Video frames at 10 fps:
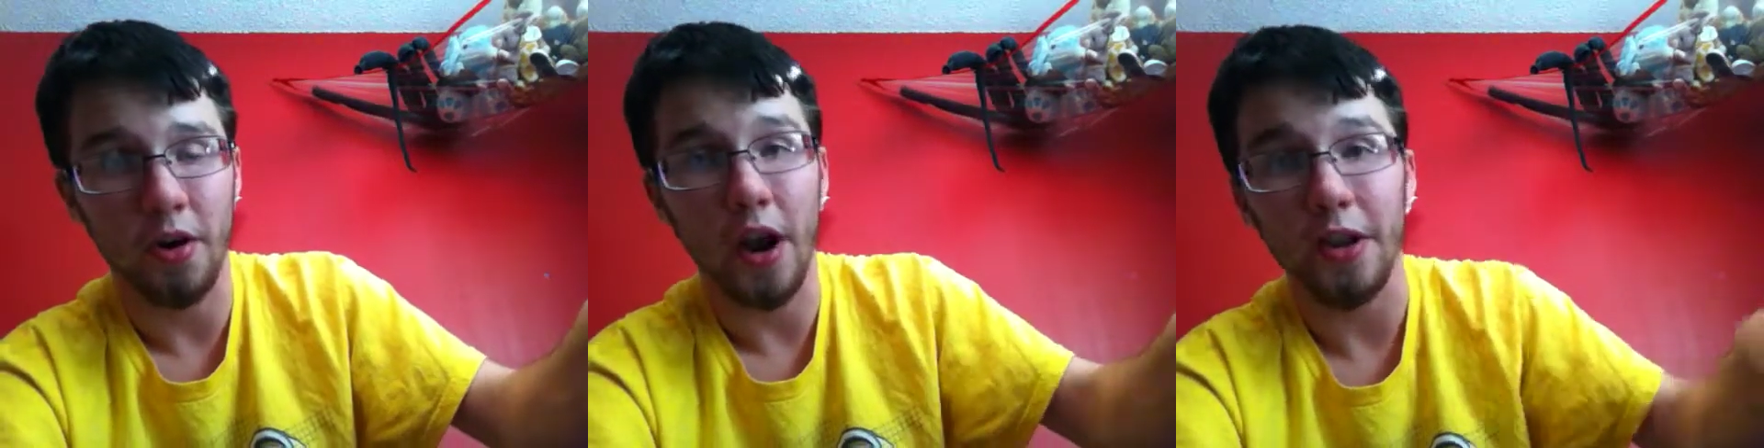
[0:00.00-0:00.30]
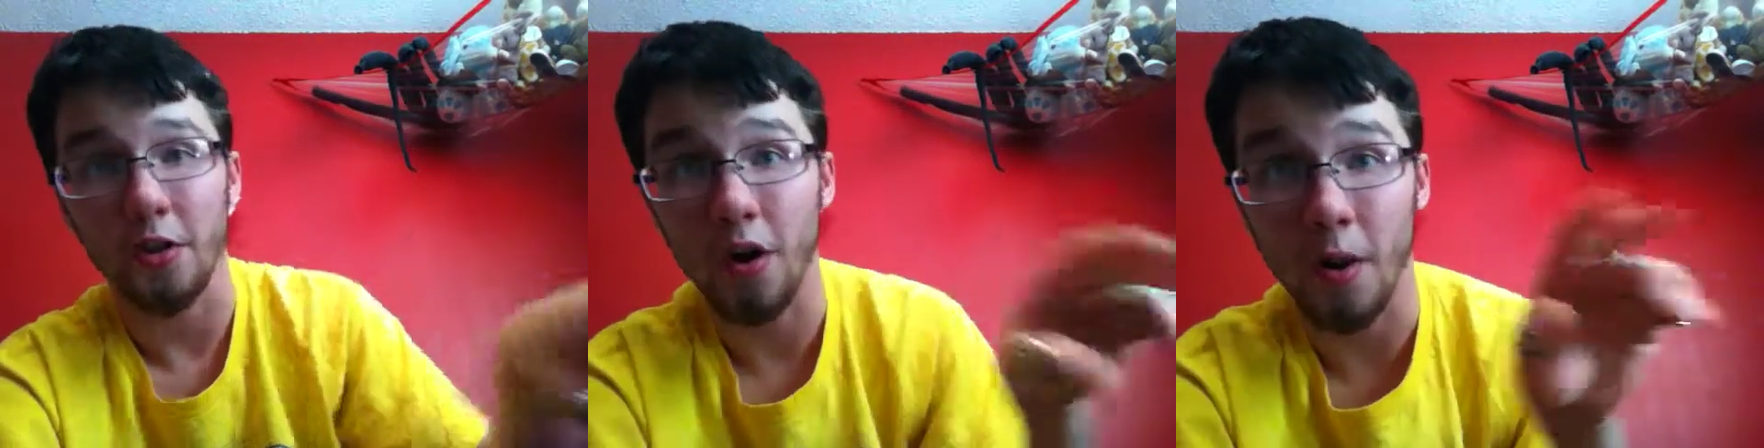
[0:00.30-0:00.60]

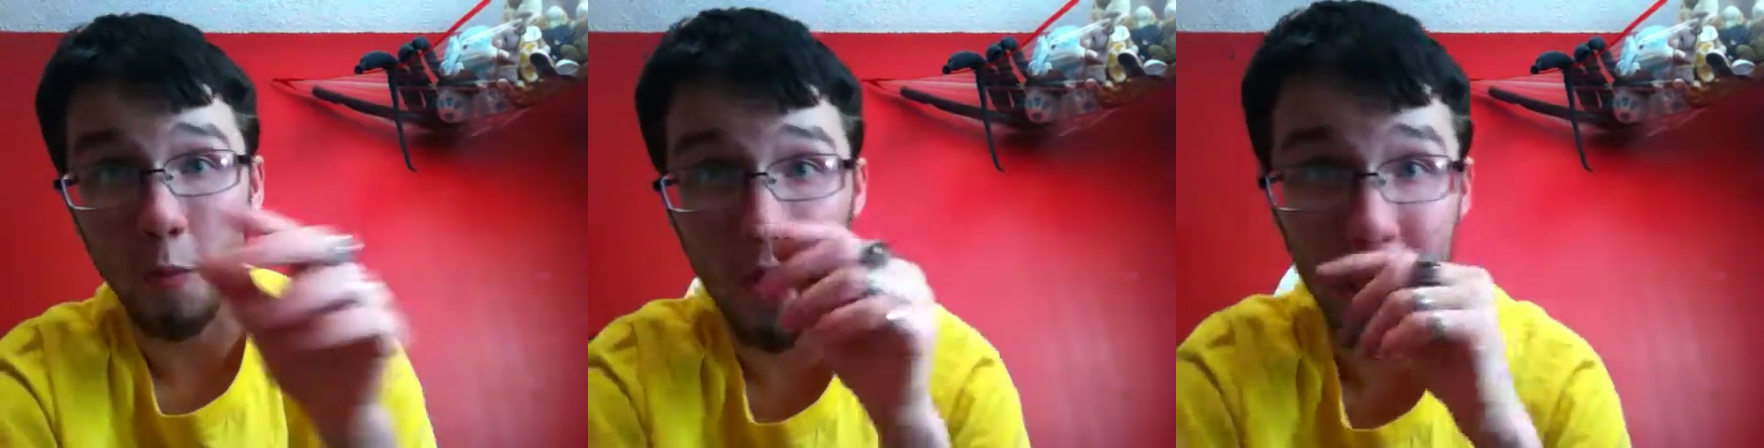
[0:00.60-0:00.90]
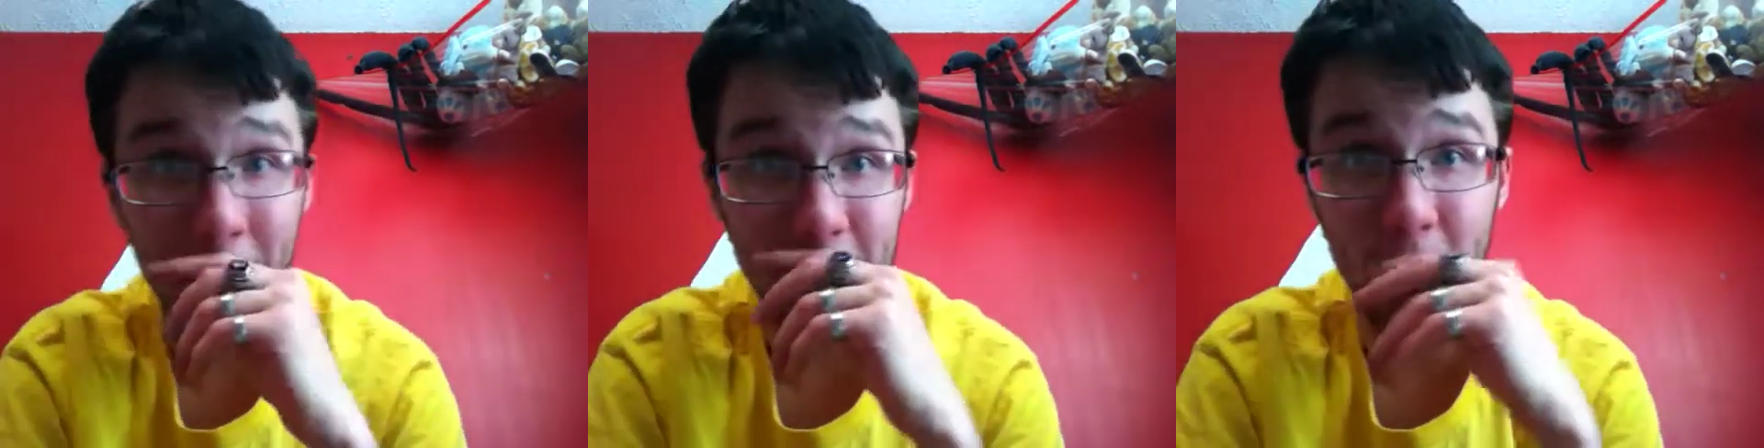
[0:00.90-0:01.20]
and you want to
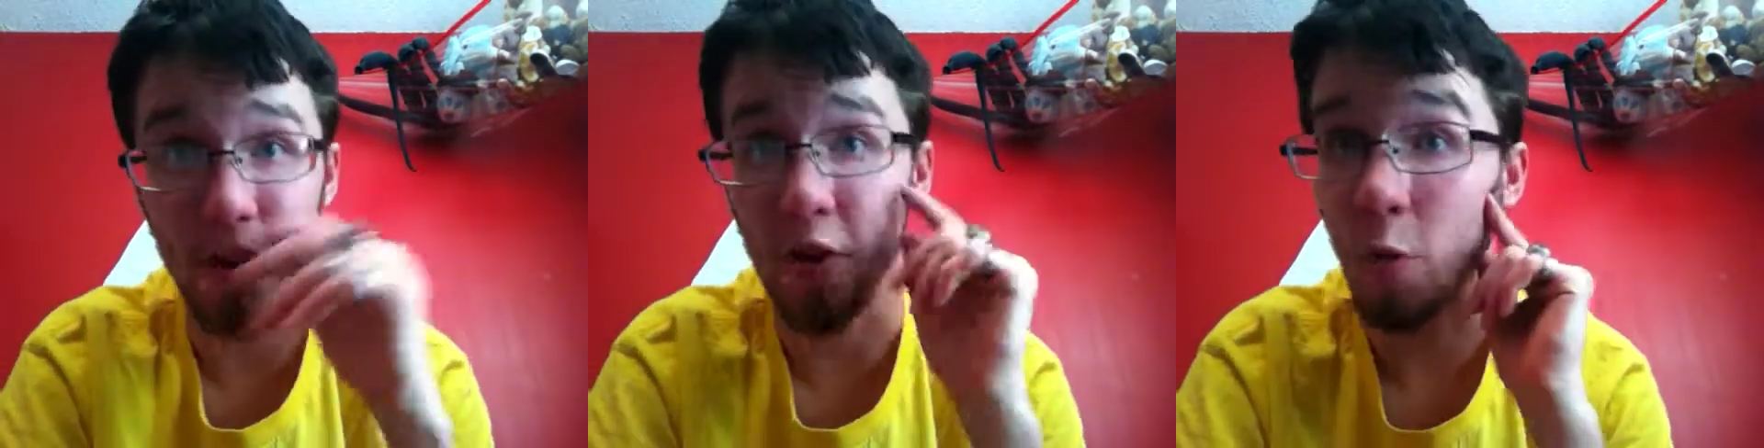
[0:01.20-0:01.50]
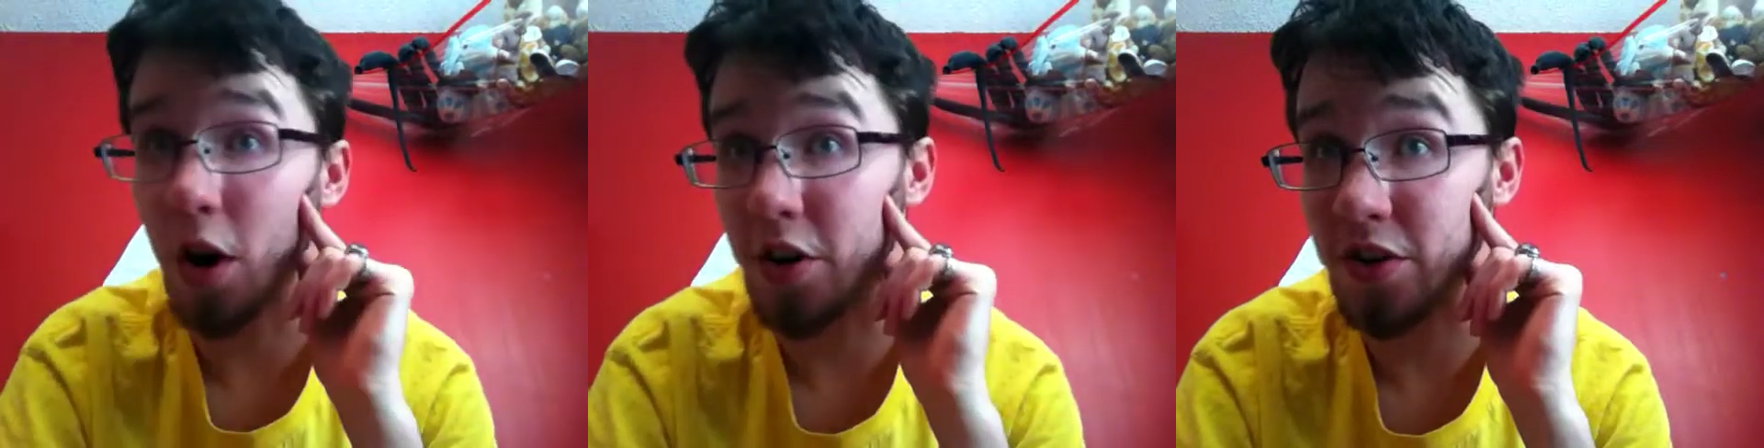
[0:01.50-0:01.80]
make sure that your
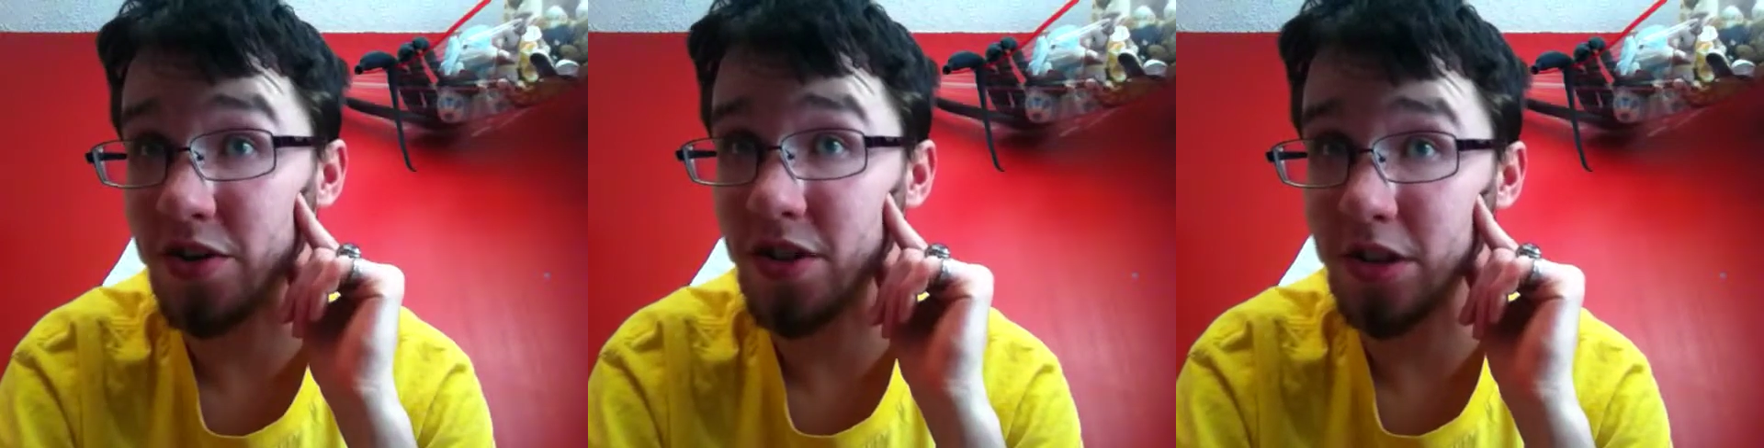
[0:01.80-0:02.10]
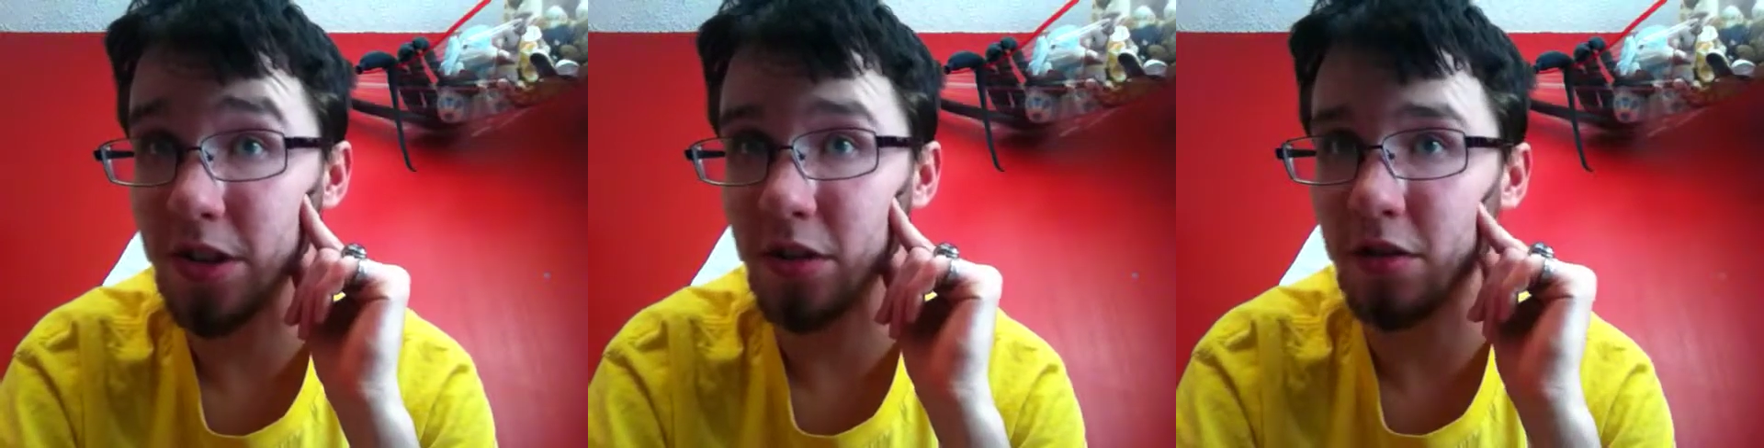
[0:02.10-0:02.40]
water is
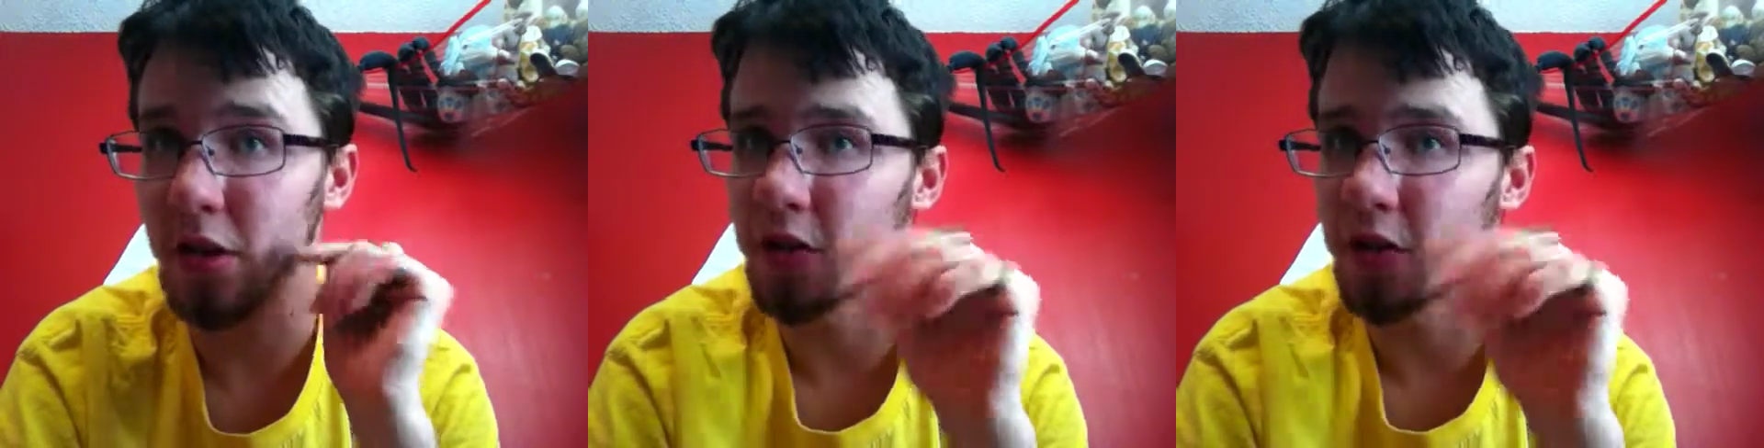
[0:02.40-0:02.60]
distilled.